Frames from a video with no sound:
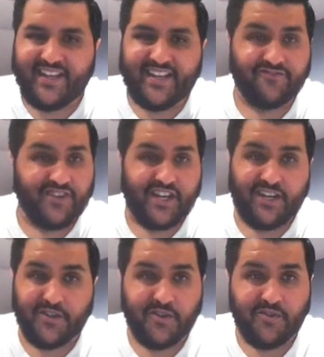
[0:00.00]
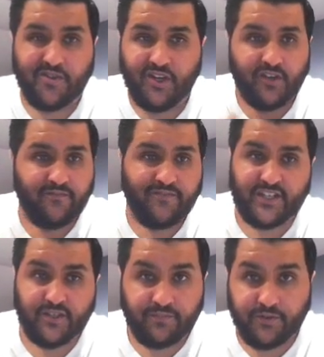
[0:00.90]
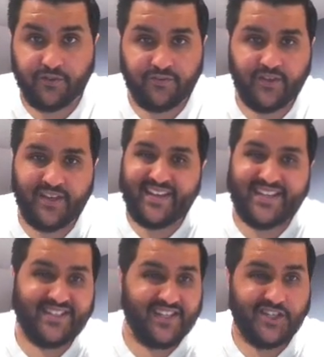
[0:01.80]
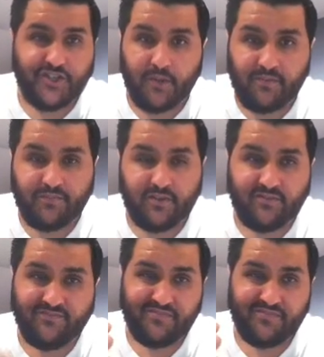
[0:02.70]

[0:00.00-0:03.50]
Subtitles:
Is Ronaldo, fixture proof? Is he undroppable?